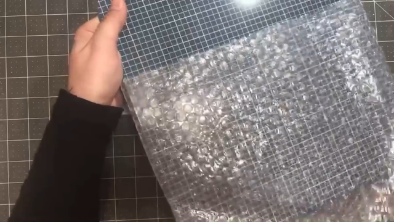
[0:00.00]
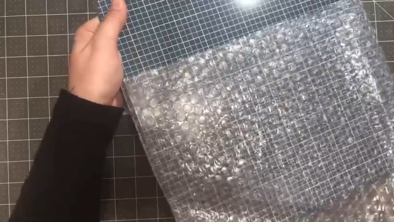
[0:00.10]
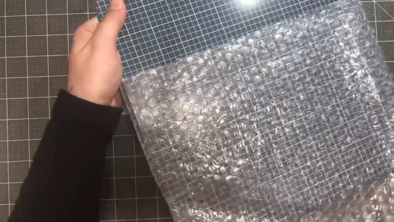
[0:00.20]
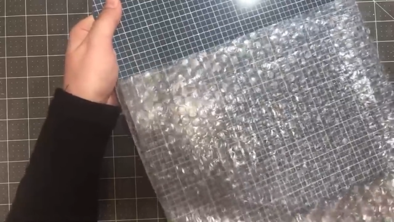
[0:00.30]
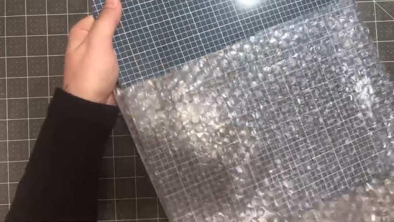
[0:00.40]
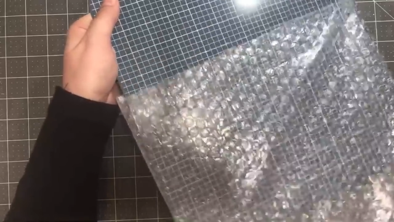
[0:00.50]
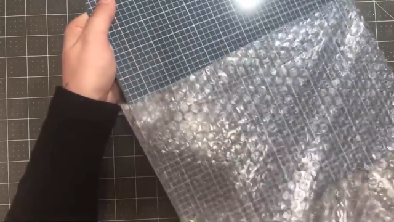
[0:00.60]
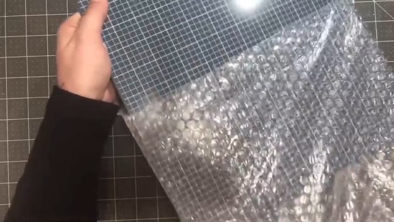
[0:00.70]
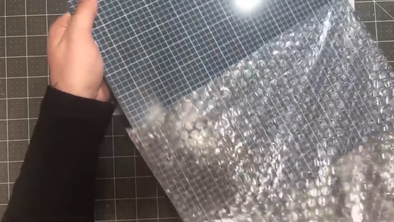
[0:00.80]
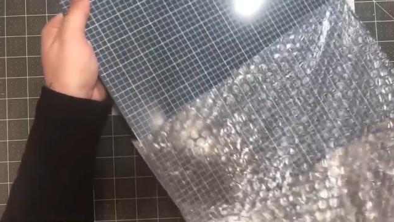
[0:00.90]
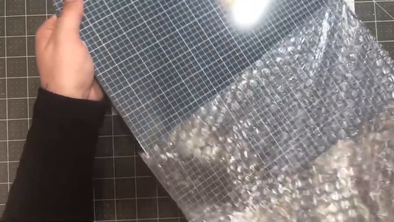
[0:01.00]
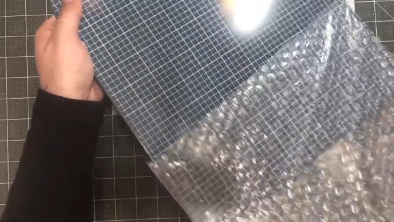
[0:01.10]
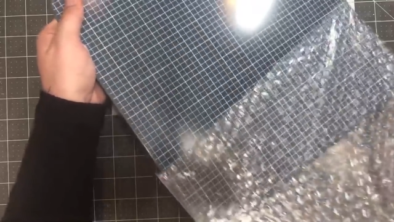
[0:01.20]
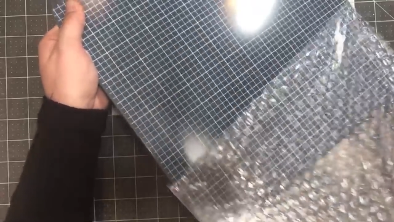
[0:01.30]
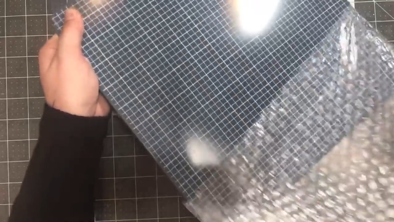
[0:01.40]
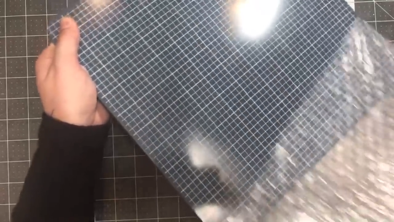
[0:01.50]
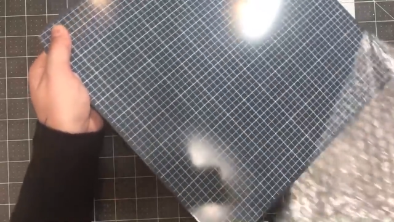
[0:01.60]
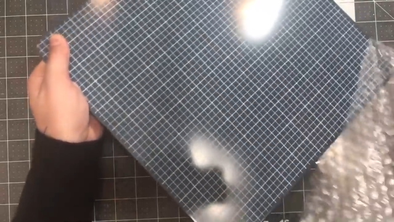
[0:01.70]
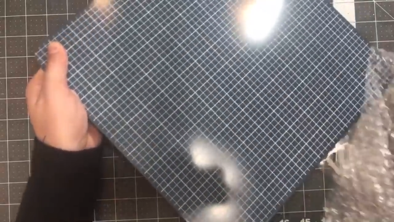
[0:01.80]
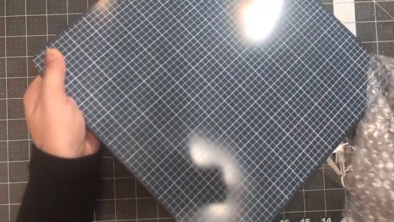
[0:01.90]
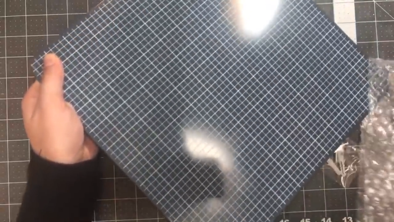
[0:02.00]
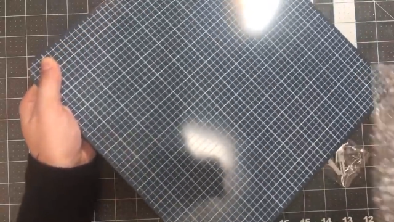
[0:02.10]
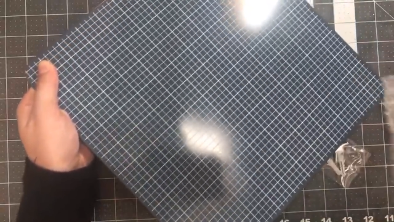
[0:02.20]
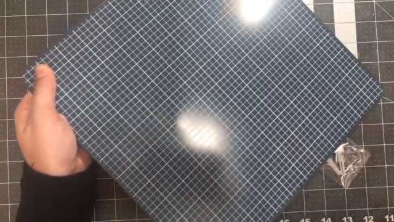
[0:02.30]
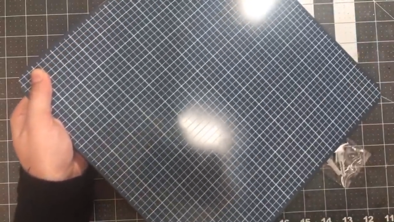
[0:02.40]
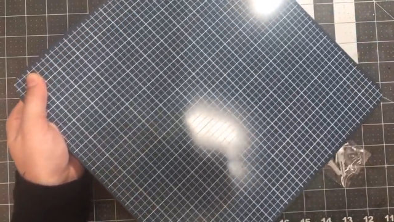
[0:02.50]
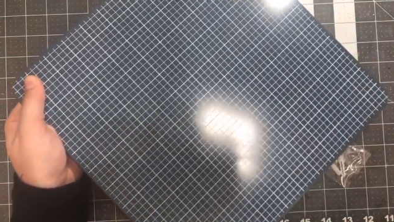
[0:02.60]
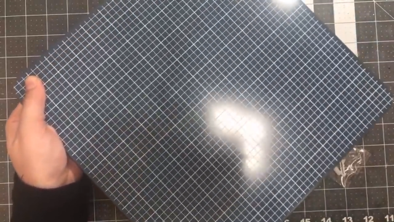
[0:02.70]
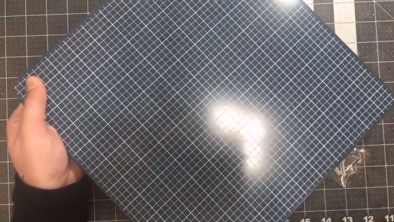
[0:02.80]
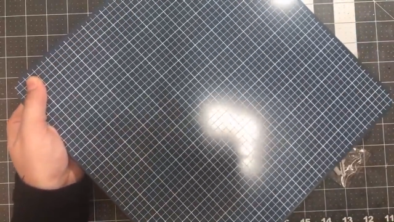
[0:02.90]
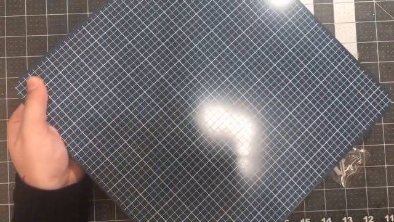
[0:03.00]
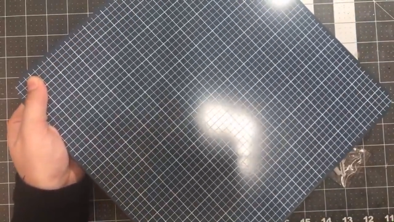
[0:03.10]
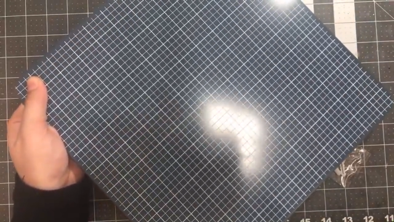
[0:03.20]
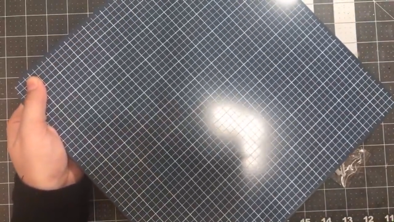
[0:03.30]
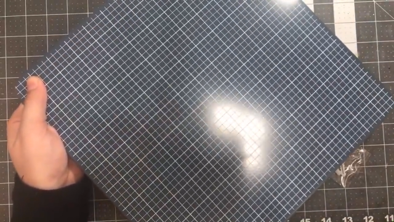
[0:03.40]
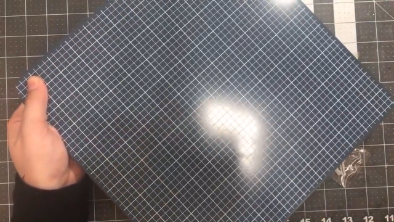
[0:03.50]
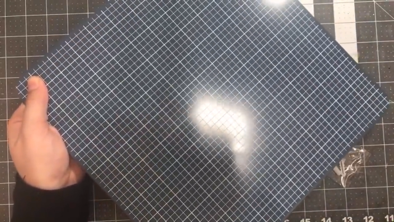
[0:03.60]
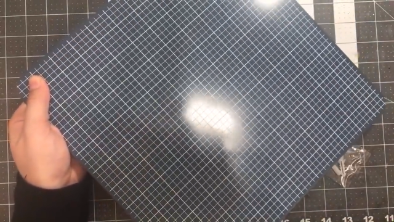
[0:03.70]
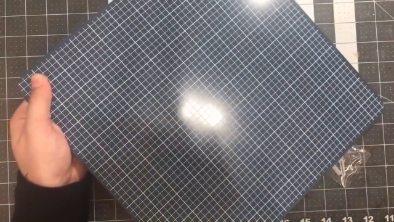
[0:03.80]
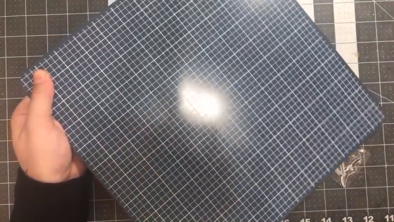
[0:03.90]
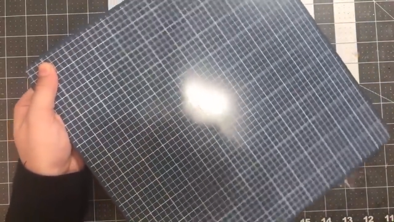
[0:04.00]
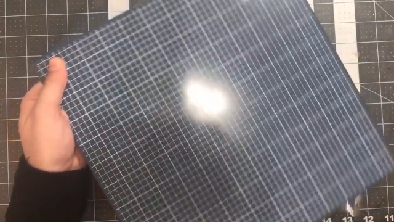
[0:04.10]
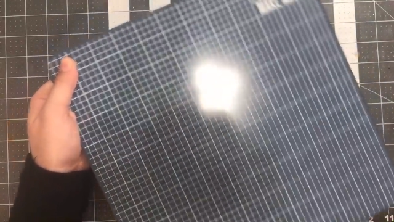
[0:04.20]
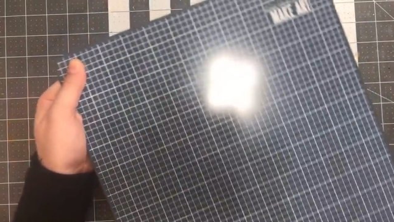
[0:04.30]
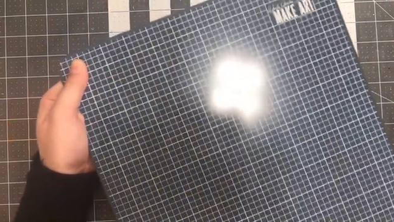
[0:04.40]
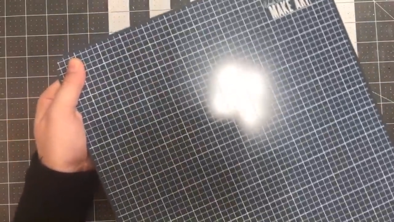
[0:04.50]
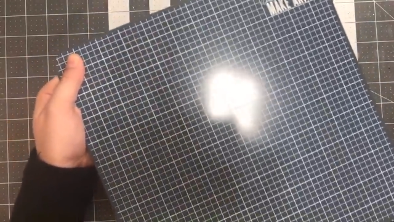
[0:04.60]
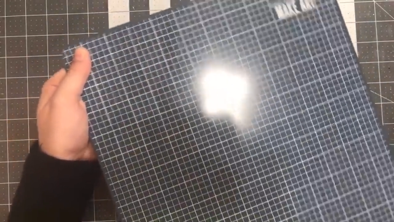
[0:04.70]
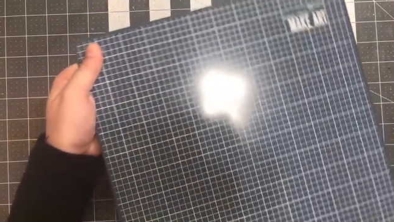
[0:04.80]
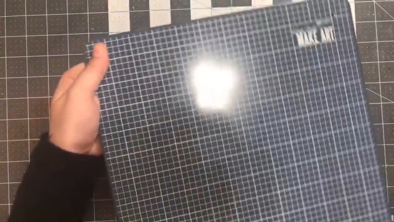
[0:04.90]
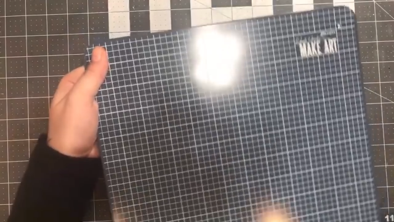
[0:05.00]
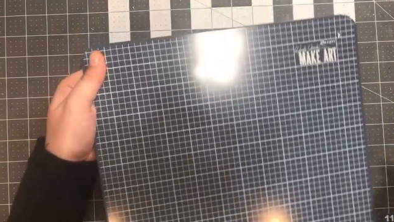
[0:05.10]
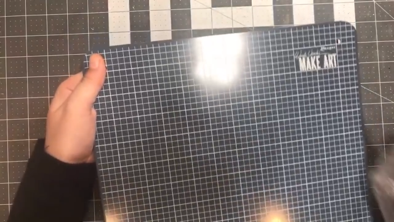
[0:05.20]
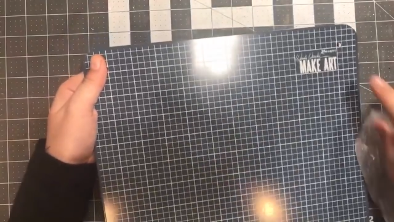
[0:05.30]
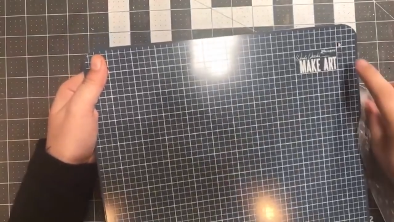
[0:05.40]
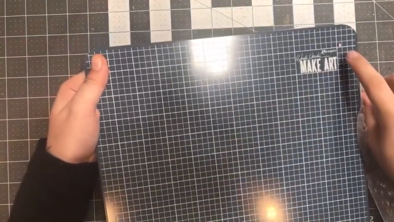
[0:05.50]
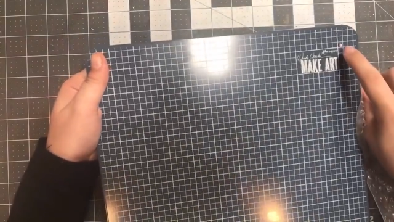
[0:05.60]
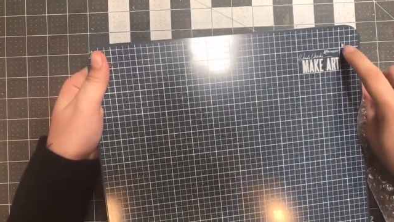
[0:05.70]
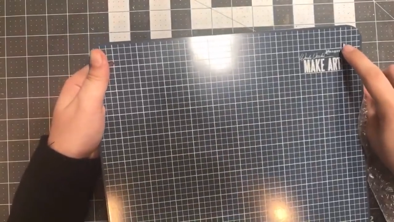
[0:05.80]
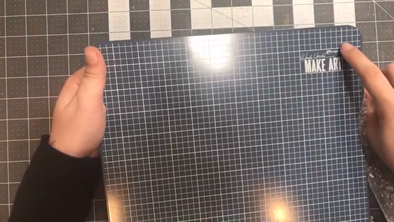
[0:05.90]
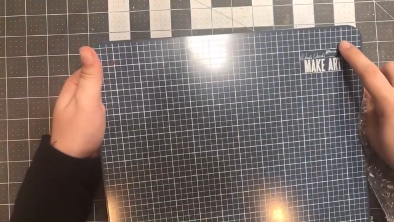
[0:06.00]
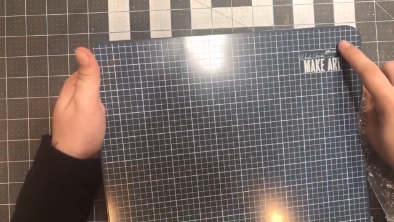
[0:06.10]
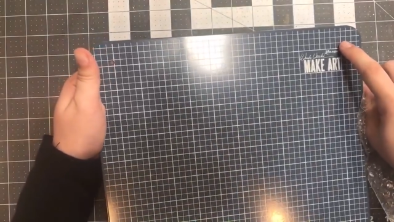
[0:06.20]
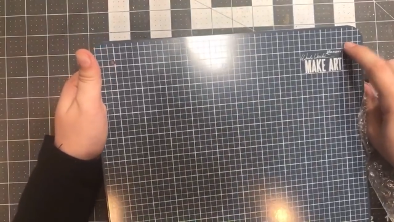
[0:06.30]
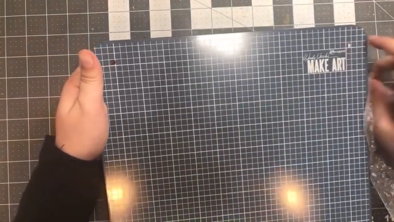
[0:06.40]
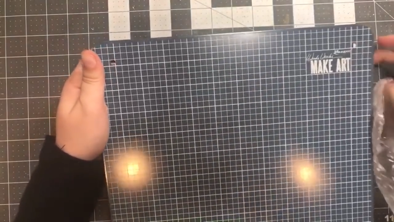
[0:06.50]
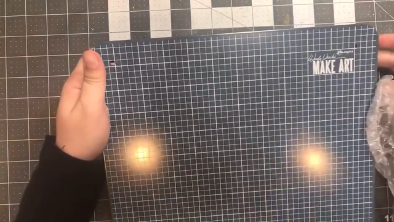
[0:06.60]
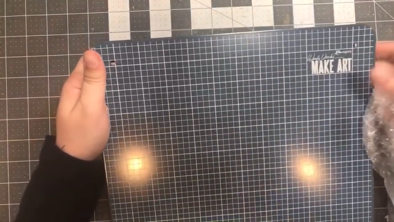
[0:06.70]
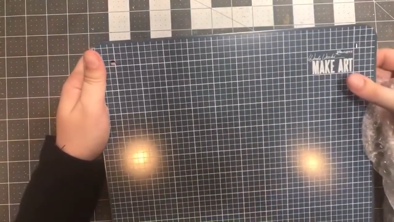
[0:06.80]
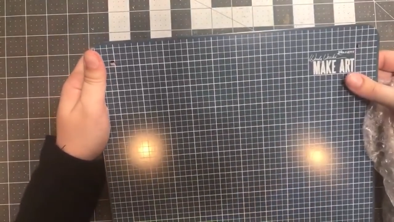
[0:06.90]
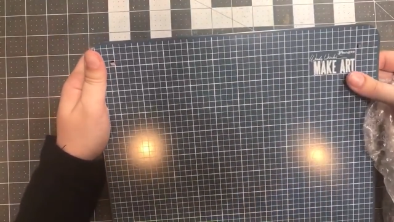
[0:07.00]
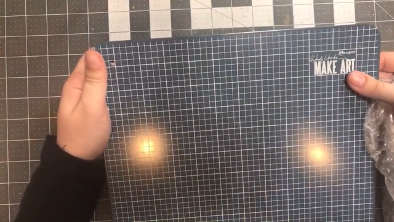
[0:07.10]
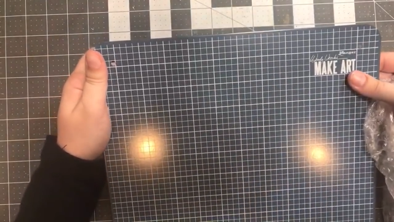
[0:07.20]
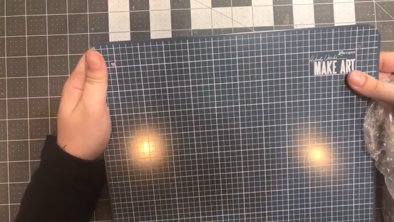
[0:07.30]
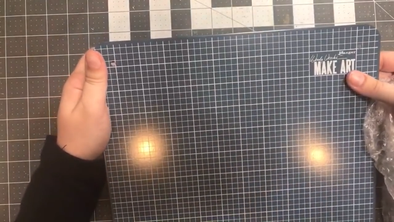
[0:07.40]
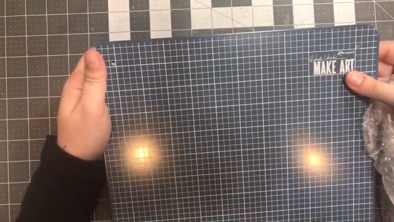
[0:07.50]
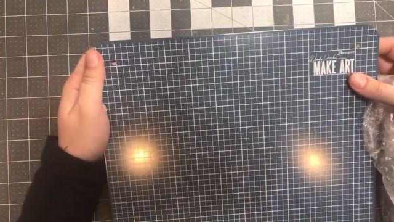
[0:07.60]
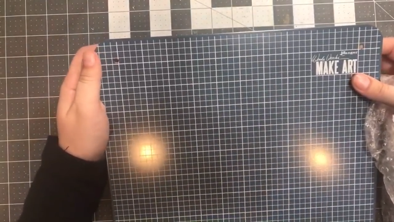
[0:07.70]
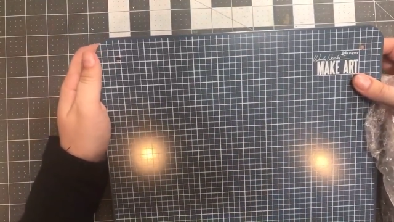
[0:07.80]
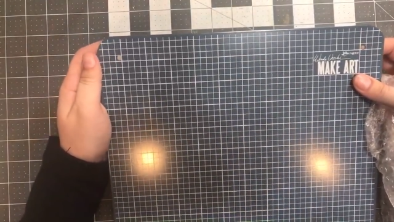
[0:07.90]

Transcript: [unreadable: no face in view]